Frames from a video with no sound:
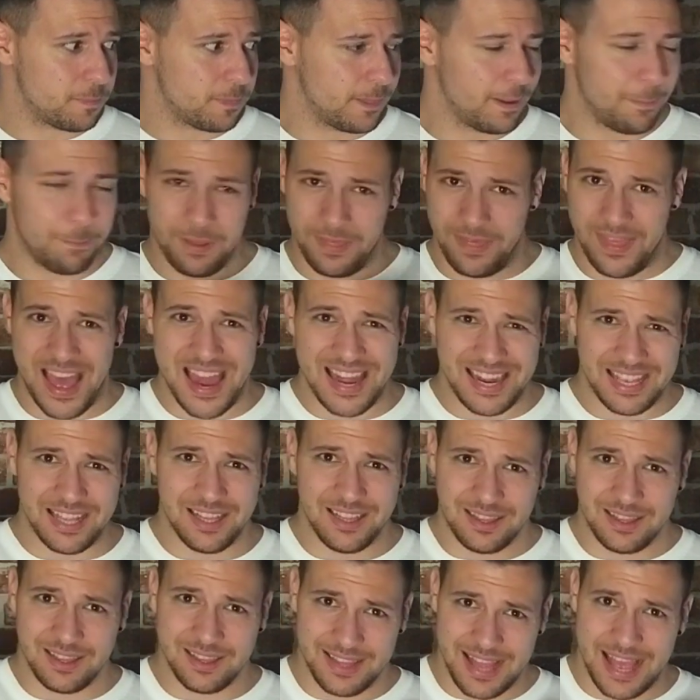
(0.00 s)
But that
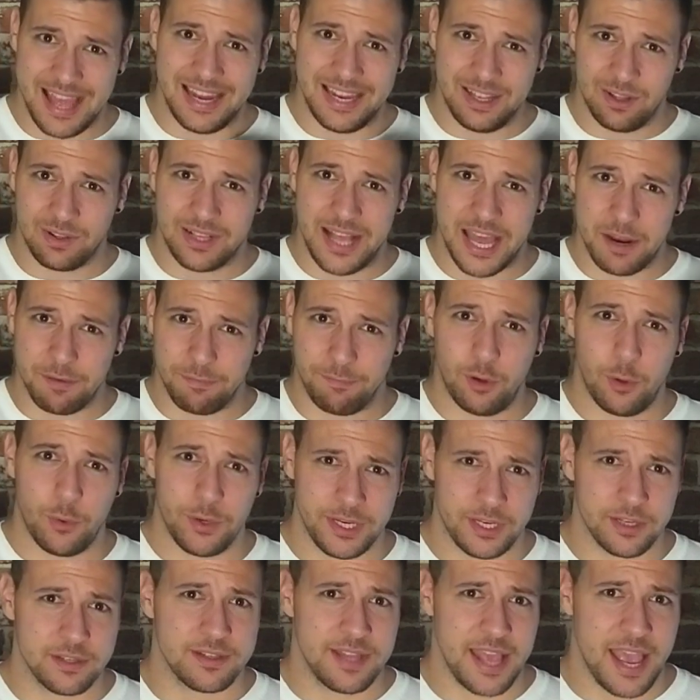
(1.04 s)
little kind of flow he
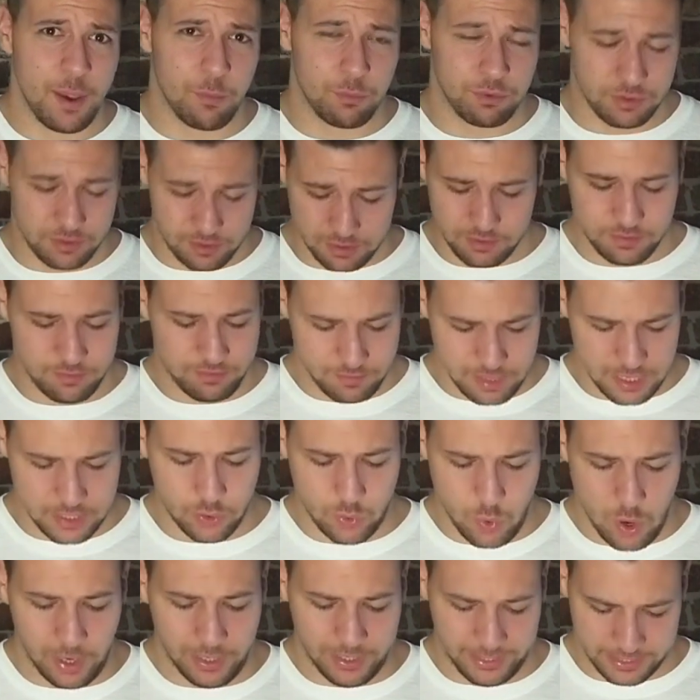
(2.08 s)
does there is
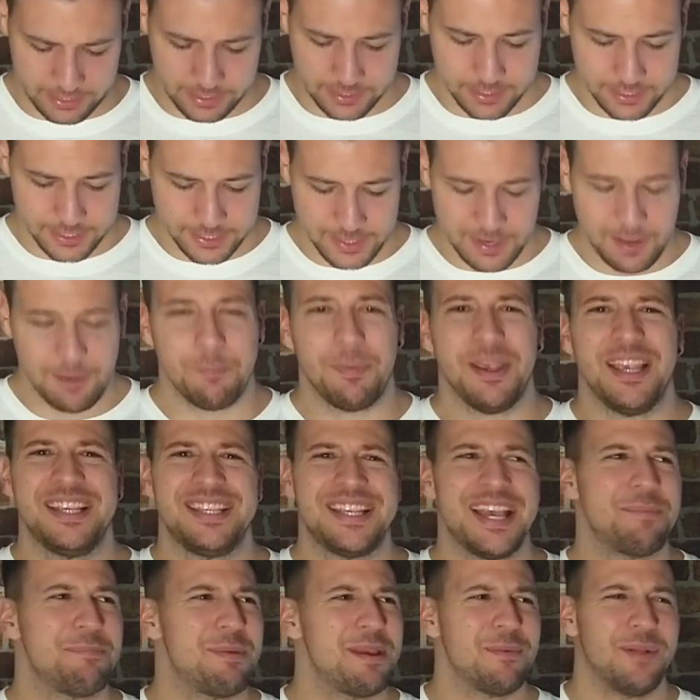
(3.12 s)
quality. But he
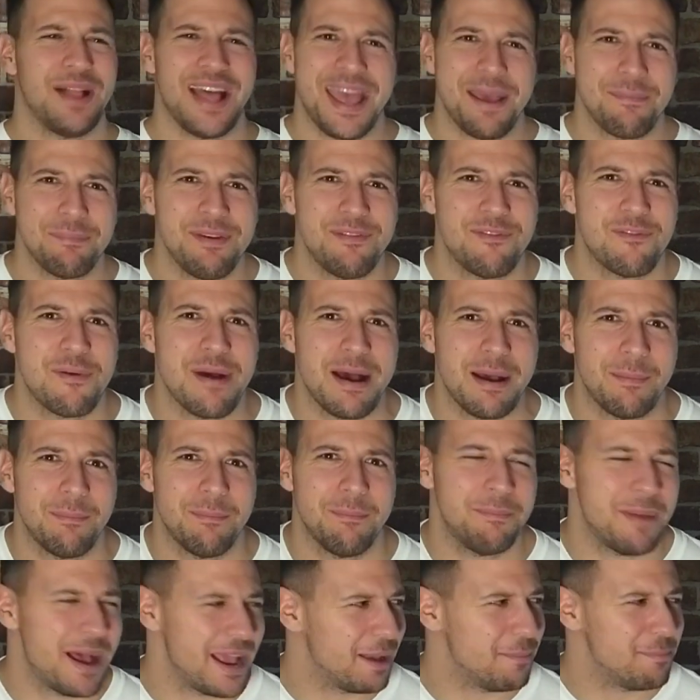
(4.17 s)
said, people hate me for
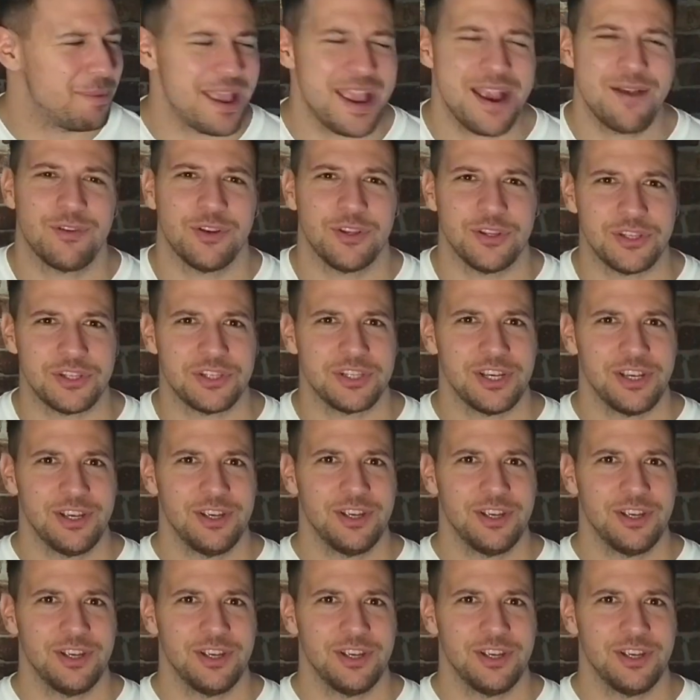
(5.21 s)
my appearance.